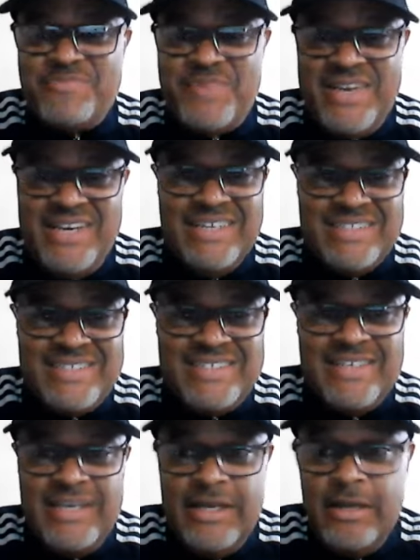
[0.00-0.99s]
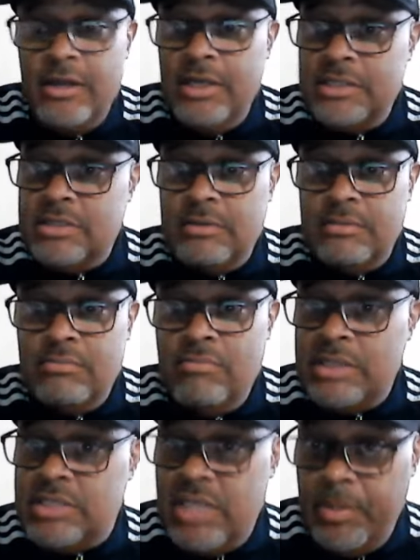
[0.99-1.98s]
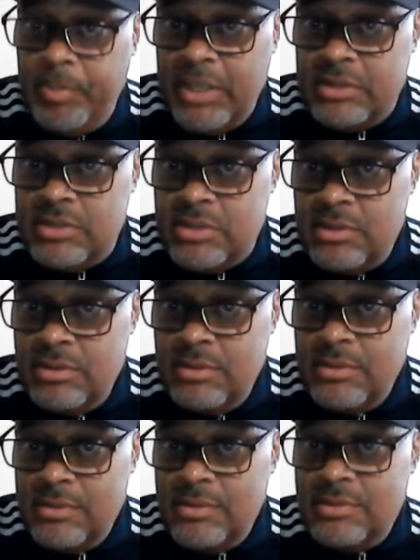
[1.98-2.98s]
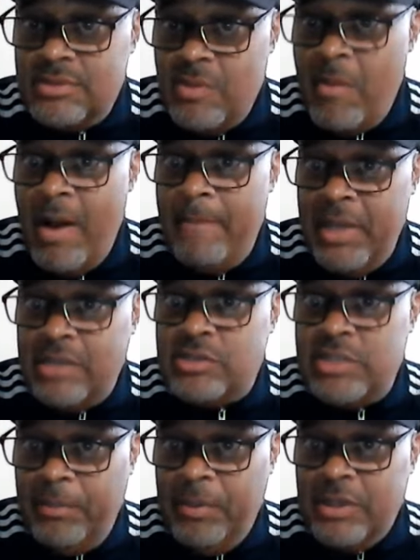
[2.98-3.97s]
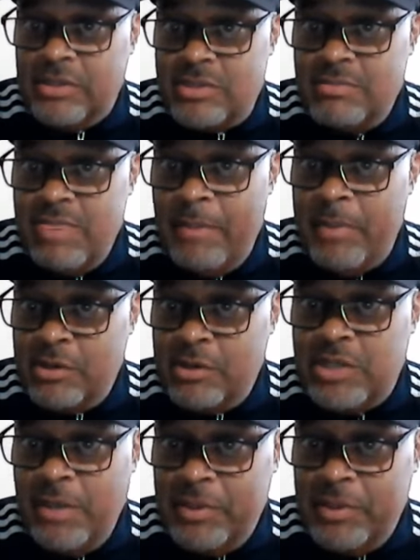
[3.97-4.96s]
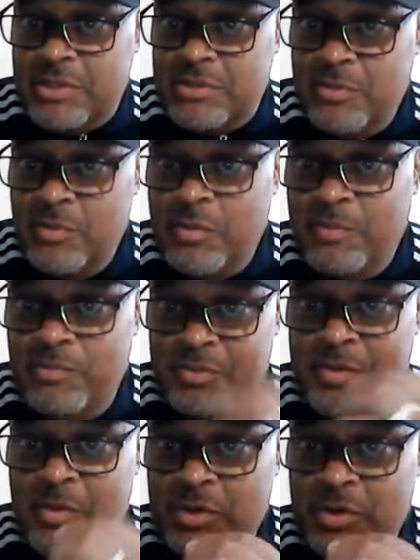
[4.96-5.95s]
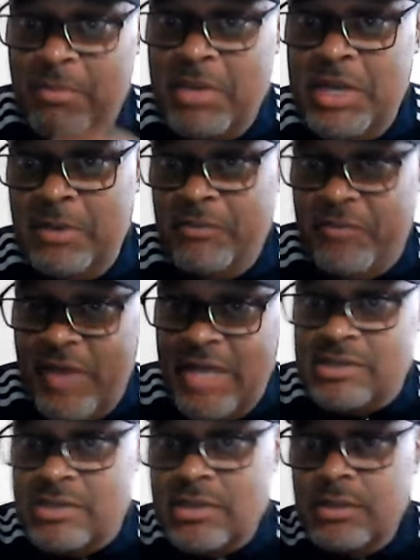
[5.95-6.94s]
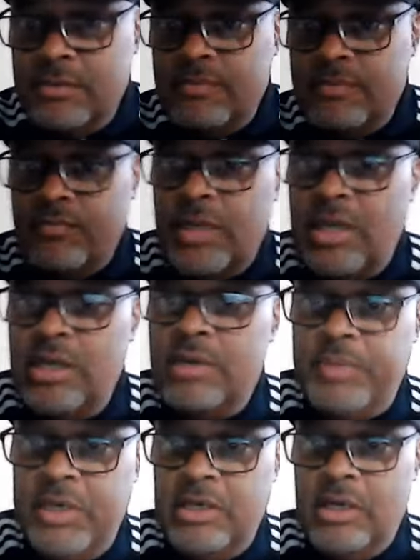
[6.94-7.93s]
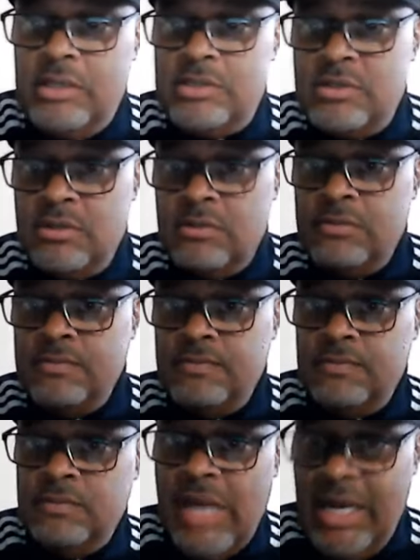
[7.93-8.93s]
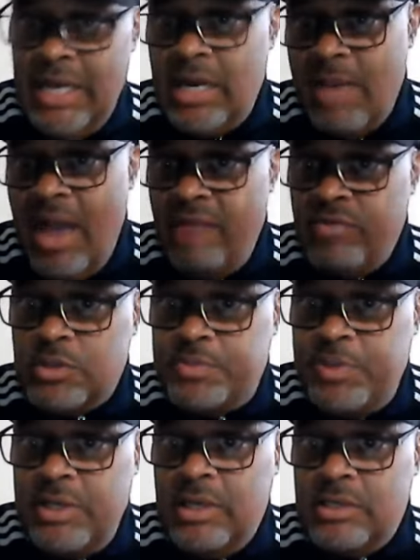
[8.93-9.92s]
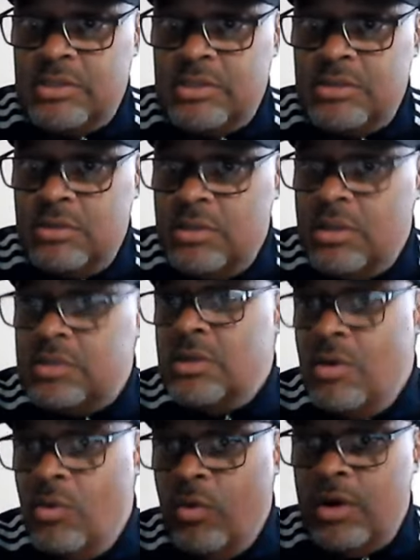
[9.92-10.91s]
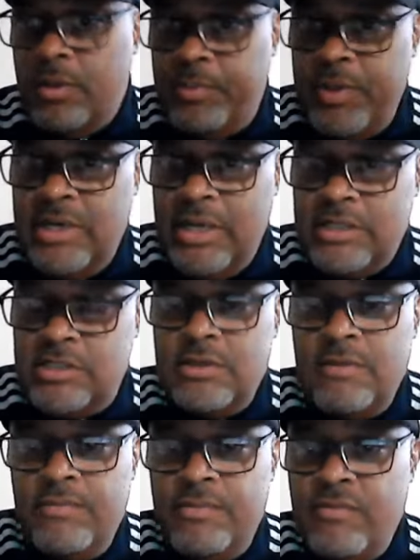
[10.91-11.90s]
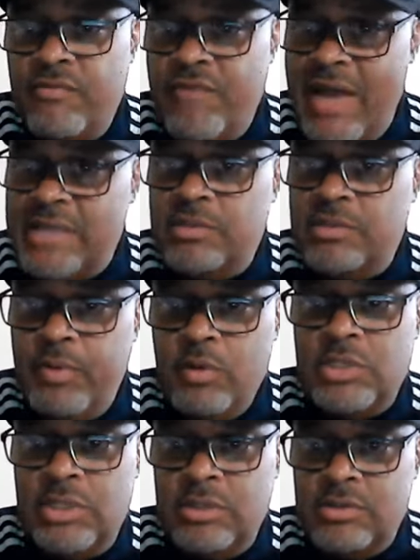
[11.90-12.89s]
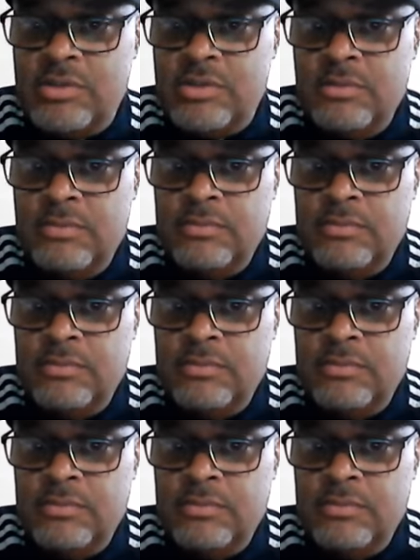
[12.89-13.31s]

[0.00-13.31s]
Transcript: the peanuts. Listen, my Tipplers, some of my big Tipplers, my bigger Tipplers with the medium face, they're eating peanuts. I let them have those peanuts. Because what are the peanuts? Fats and proteins.